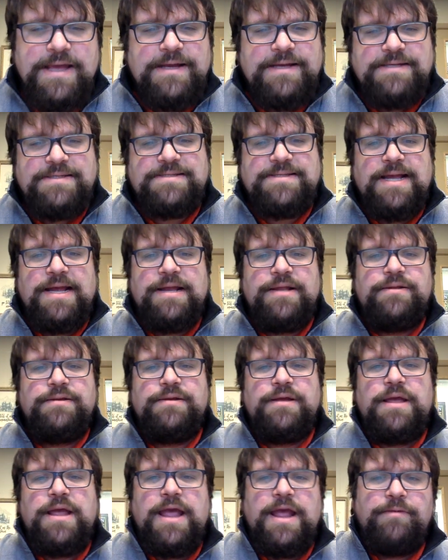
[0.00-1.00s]
his
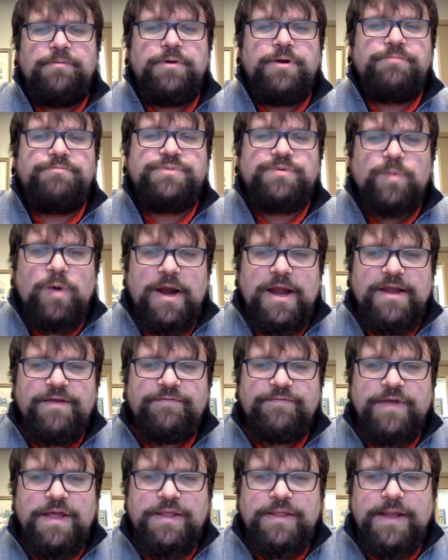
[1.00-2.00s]
son Abram's
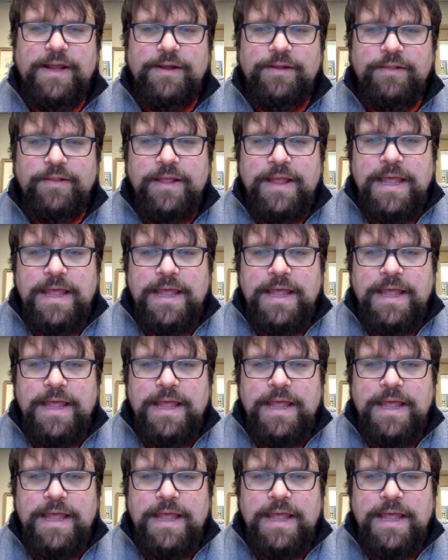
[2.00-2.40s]
wife, and they